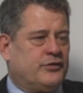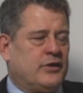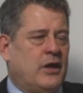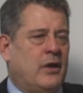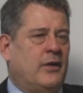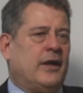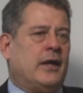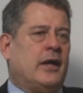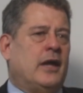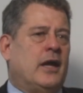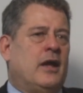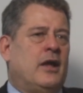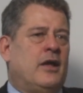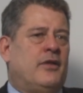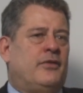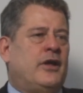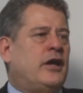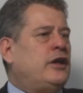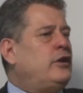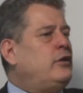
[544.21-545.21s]
selling
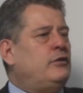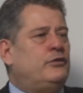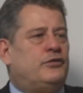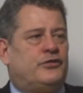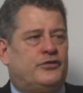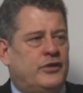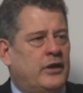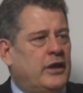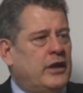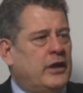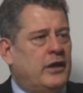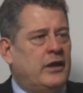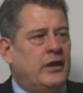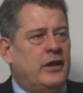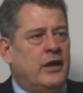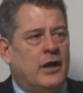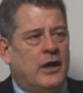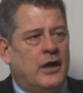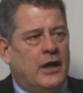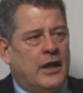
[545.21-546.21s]
that you see